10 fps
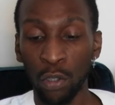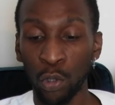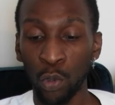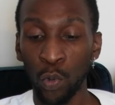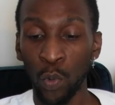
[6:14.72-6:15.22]
on
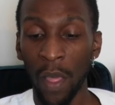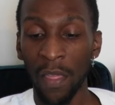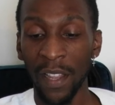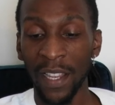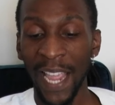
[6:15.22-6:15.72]
to
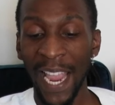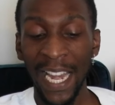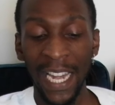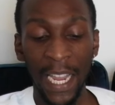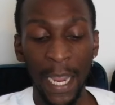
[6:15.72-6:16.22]
the
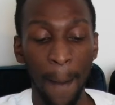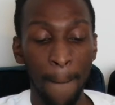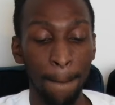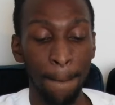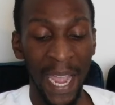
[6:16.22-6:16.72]

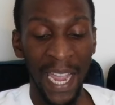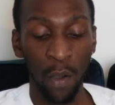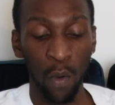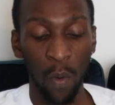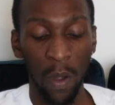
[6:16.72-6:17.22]
Daily
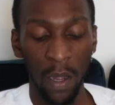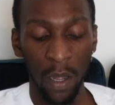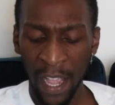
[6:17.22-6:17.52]
Mail.